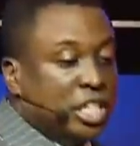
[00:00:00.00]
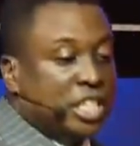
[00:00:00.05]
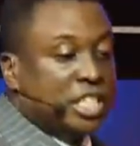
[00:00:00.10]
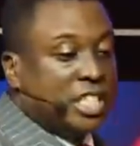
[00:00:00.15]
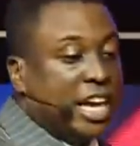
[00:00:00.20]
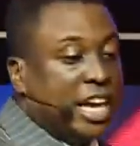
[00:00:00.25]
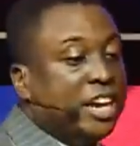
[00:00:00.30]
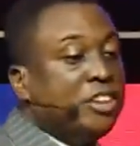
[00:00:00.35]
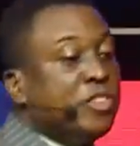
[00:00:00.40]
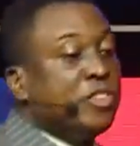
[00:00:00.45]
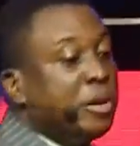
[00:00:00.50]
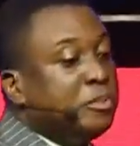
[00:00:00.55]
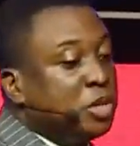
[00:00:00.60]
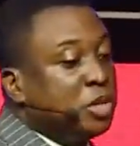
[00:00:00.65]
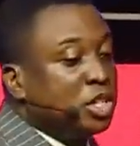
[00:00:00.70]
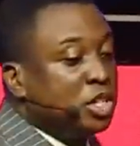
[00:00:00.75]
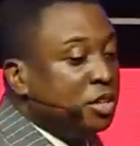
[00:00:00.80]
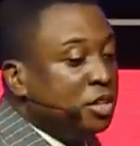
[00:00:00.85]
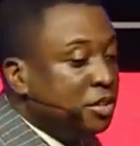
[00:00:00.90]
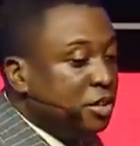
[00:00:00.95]
ten
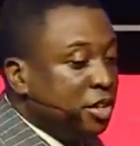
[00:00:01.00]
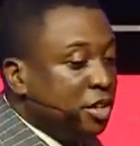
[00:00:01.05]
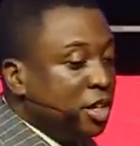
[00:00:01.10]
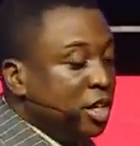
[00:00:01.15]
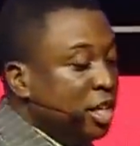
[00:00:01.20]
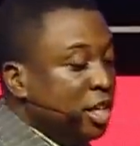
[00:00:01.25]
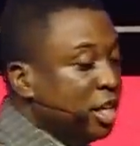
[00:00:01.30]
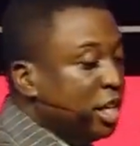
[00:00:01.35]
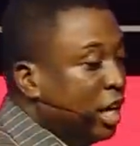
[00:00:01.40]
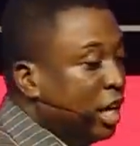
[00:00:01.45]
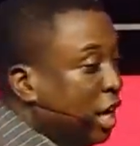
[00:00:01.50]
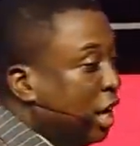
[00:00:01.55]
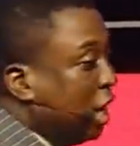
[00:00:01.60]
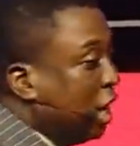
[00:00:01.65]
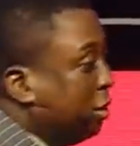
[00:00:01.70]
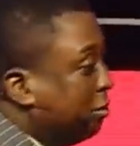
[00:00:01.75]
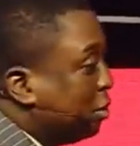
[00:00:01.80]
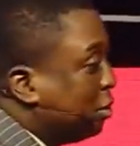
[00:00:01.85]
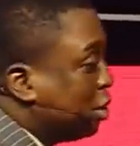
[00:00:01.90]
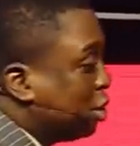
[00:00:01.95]
reps,
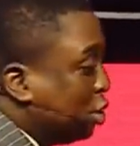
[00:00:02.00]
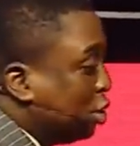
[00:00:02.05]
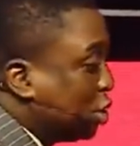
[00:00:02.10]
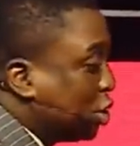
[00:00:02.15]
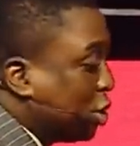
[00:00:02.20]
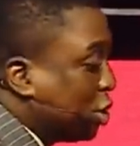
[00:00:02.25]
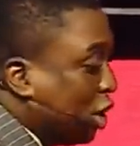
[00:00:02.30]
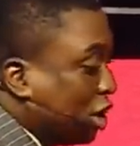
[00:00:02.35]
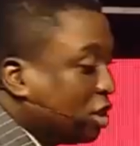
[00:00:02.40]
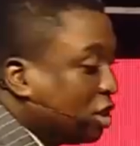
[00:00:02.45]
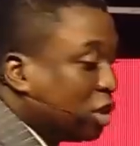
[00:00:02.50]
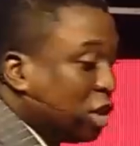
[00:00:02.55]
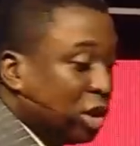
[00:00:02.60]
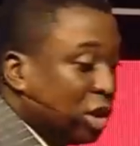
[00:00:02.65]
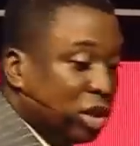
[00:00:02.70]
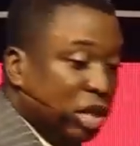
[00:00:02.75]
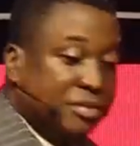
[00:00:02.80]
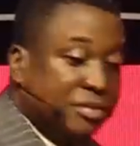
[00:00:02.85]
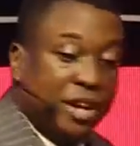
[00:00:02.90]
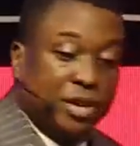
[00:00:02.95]
um, two squats,
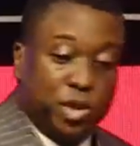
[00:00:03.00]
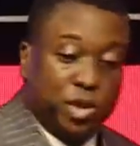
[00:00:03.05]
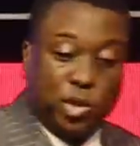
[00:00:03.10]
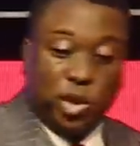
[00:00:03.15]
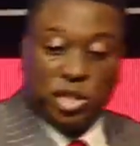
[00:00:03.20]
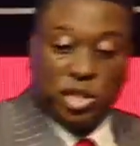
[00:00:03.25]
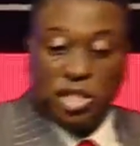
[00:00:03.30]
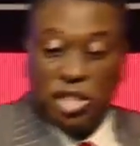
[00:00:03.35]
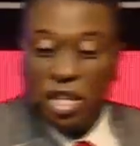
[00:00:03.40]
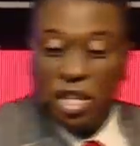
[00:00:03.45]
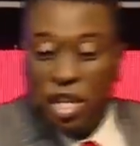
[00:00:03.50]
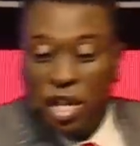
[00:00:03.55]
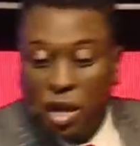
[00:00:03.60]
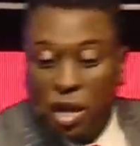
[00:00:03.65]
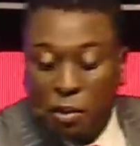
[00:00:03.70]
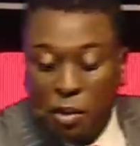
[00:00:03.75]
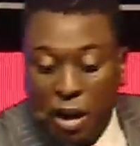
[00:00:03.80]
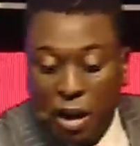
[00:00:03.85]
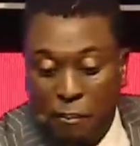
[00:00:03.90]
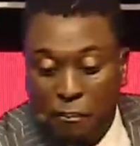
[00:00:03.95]
twenty-five squats,
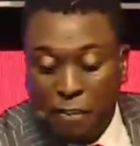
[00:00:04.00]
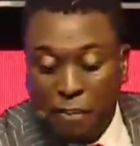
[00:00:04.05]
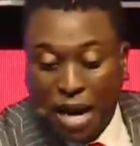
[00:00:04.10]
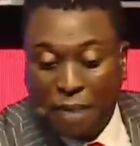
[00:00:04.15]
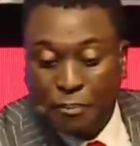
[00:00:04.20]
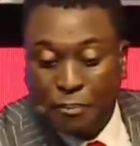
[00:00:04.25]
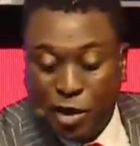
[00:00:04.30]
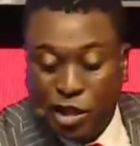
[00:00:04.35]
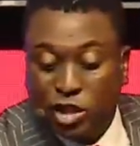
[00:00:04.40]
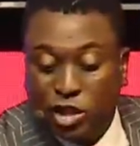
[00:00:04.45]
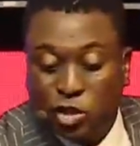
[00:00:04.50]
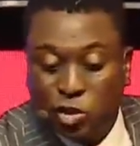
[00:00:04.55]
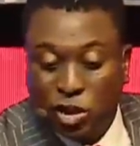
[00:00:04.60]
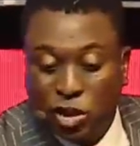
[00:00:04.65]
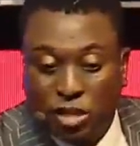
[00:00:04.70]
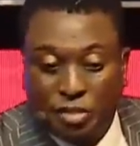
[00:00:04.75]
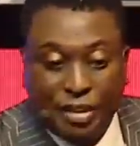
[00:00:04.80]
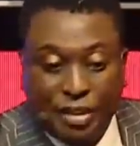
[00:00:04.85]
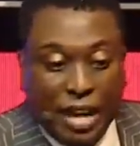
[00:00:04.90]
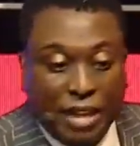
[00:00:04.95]
um, back bench,
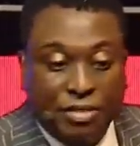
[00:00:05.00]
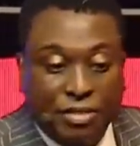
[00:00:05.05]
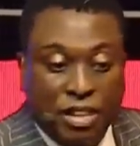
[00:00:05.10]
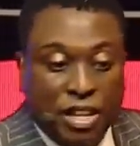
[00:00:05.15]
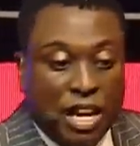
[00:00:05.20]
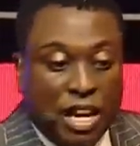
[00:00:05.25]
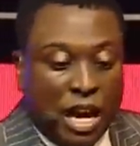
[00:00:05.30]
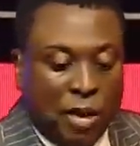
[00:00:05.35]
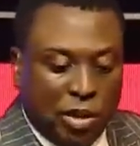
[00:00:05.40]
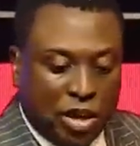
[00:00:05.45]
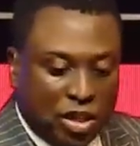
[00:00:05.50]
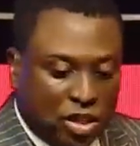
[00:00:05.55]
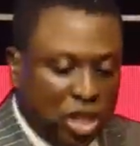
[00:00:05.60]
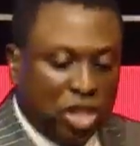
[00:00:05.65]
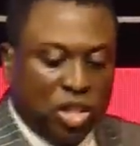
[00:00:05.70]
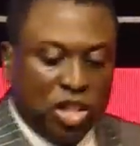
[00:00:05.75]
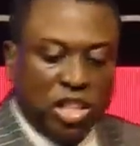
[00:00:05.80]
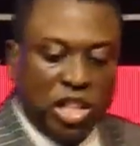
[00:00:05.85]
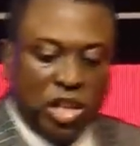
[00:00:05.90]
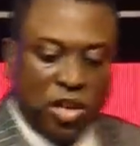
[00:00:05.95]
twenty-five. And when you say, you
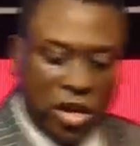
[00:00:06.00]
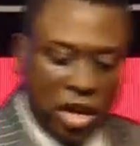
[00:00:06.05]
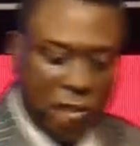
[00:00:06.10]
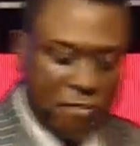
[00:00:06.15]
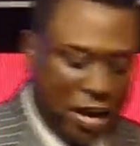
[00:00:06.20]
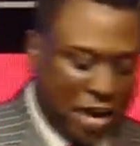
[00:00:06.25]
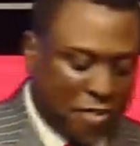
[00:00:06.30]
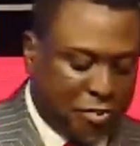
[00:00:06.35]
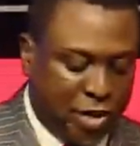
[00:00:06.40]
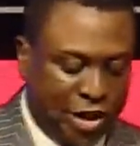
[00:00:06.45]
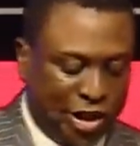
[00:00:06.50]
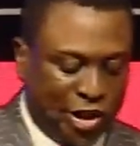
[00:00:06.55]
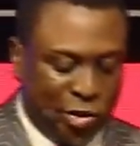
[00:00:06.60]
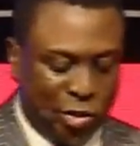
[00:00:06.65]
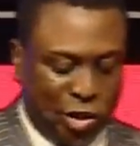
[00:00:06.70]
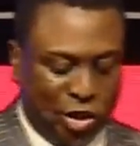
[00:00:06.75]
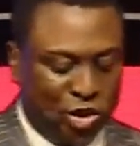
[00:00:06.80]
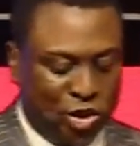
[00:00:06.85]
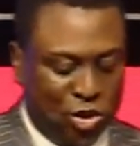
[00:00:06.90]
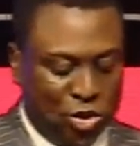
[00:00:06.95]
just say, okay, back bench,
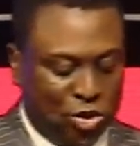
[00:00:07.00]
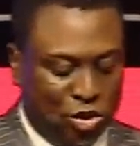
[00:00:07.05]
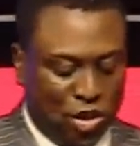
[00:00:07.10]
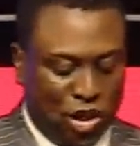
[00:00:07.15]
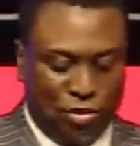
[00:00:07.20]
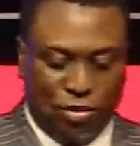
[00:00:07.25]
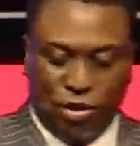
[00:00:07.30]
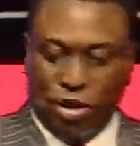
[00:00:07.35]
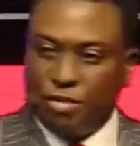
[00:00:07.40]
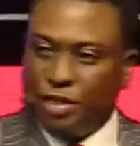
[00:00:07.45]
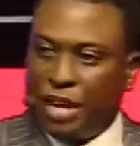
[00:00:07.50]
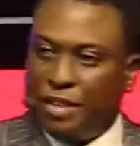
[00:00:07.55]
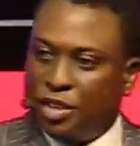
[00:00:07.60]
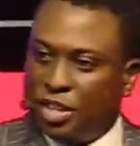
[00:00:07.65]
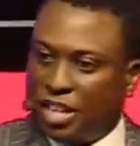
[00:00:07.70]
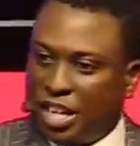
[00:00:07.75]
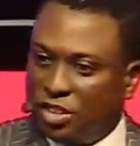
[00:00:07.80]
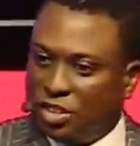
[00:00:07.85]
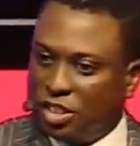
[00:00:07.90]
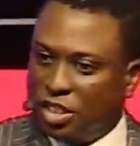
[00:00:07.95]
one, two, three, four, five, you
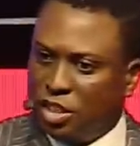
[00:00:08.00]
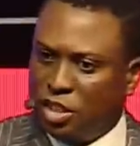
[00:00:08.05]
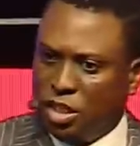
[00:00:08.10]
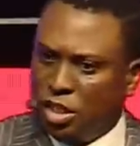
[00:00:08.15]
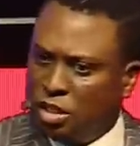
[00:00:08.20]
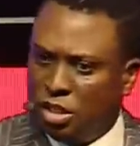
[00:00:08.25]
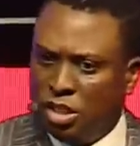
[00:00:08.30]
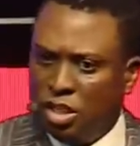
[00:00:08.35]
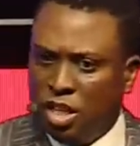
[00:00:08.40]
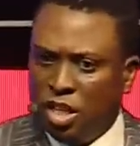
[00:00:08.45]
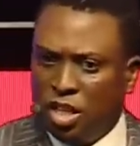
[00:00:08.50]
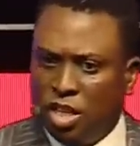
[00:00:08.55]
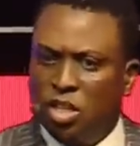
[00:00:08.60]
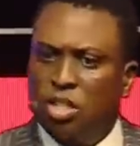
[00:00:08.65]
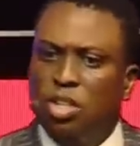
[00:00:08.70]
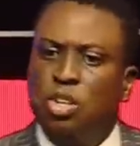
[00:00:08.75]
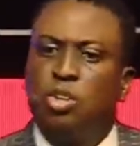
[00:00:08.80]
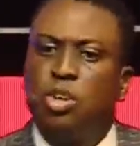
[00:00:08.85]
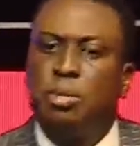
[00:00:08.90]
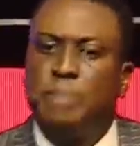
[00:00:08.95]
count it. No, you
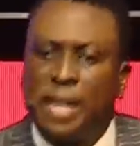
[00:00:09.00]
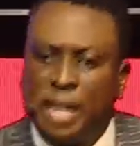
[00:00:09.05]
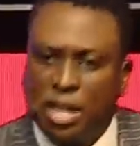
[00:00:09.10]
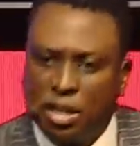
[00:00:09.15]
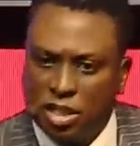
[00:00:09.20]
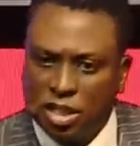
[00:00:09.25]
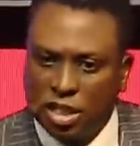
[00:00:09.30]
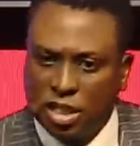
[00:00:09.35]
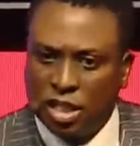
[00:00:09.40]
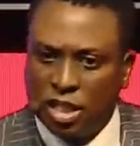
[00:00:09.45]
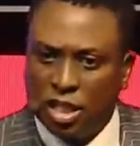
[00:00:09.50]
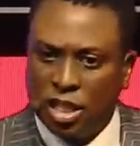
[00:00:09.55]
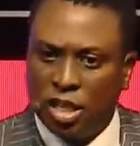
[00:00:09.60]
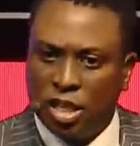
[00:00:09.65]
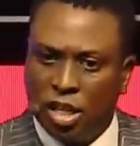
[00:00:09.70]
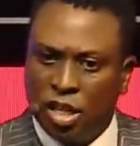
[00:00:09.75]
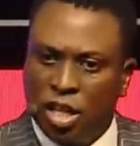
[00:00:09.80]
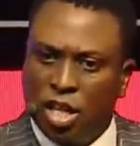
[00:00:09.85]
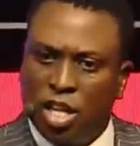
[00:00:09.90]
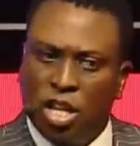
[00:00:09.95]
don't grow by counting.
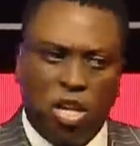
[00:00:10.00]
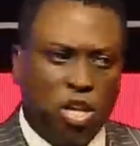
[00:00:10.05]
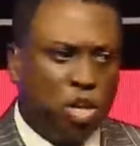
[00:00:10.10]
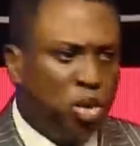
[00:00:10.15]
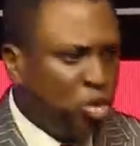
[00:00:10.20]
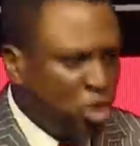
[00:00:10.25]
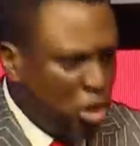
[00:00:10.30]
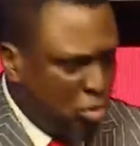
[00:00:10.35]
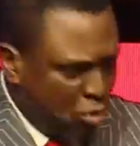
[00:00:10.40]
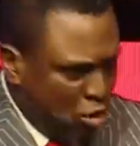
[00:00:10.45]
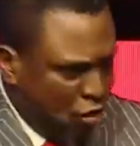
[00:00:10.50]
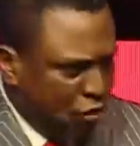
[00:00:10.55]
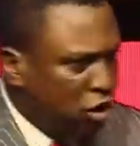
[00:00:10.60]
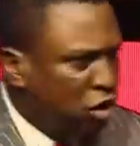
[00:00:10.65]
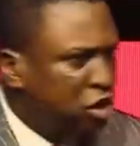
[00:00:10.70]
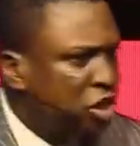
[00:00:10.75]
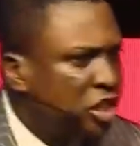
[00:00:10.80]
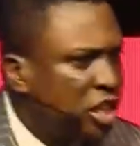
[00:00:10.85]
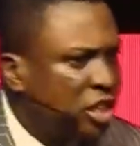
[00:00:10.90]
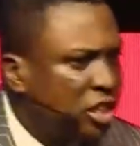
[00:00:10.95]
You remove your
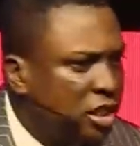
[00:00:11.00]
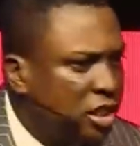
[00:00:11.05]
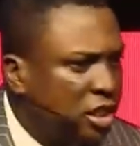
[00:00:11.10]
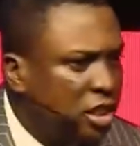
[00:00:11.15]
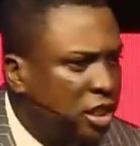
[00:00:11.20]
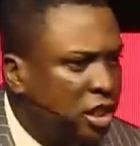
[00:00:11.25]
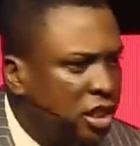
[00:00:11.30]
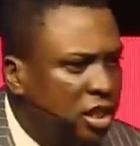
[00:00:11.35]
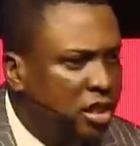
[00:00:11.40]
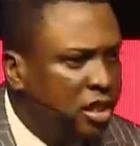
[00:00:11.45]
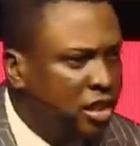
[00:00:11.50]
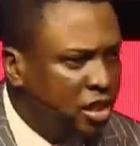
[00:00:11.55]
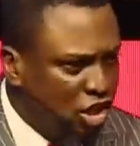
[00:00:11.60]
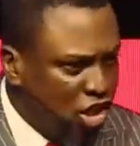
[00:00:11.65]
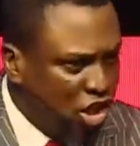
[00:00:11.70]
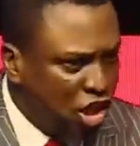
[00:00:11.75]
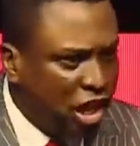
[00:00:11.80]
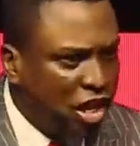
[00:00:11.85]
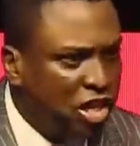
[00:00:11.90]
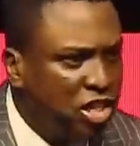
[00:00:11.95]
shirt,
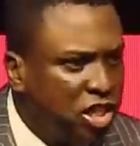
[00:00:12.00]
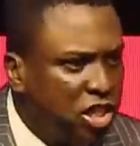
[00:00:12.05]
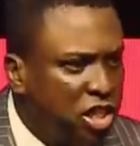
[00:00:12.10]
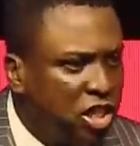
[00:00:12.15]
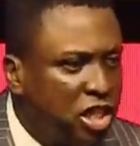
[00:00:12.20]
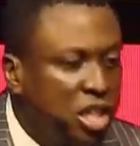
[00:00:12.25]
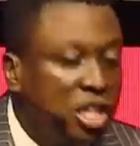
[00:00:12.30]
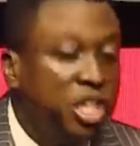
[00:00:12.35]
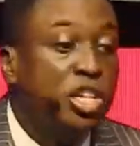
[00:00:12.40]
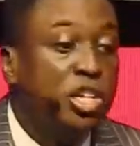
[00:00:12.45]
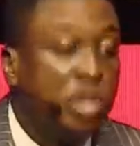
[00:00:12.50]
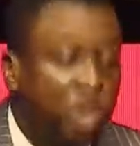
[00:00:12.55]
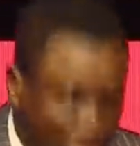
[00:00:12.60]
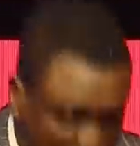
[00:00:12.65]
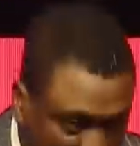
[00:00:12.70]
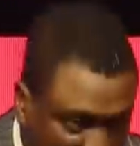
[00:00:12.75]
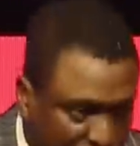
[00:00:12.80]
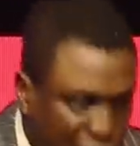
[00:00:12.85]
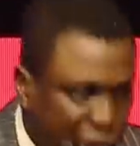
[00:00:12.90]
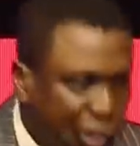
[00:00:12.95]
change, you
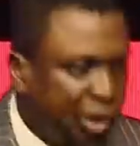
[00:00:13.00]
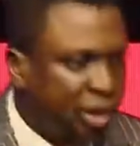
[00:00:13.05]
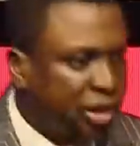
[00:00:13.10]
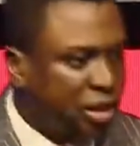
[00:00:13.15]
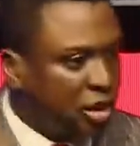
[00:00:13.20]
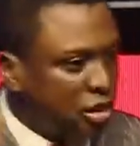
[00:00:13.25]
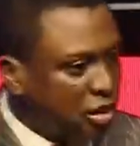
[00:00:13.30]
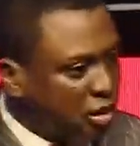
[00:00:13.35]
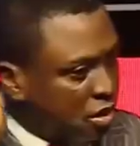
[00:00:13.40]
start the squat.